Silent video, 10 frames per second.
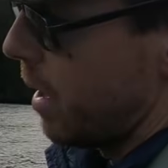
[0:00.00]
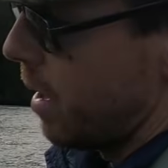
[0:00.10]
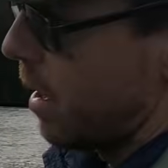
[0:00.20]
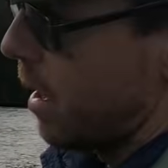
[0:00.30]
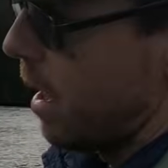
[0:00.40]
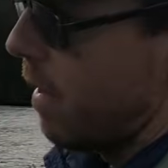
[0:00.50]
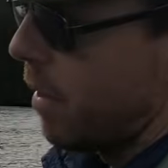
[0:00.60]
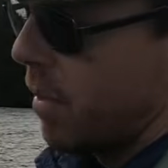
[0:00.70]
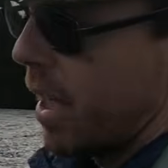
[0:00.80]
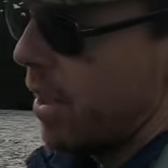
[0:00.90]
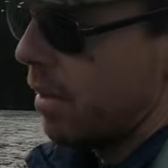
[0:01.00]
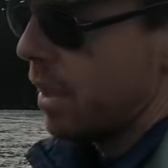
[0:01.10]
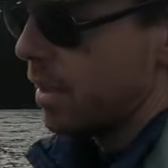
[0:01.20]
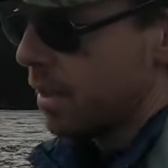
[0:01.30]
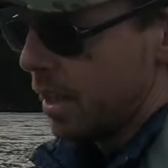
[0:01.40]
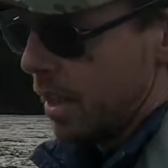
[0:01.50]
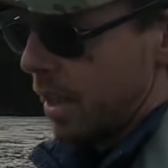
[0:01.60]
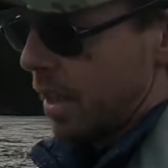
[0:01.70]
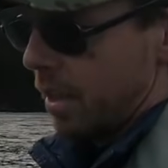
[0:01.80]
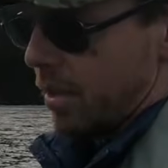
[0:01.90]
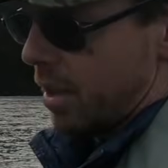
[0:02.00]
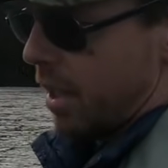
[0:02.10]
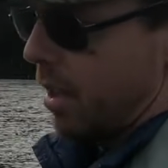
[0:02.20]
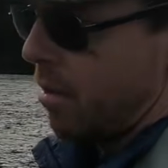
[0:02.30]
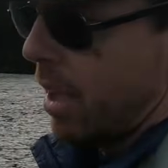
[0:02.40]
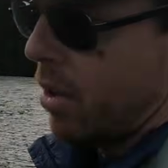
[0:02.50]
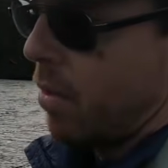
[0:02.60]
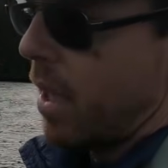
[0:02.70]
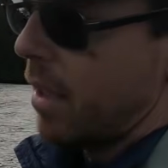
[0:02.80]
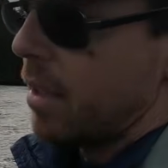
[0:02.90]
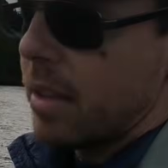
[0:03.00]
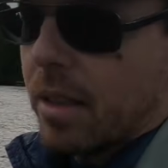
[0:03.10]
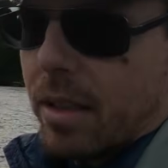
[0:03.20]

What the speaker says: with a level wind reel, you know, it's like a 3-to-1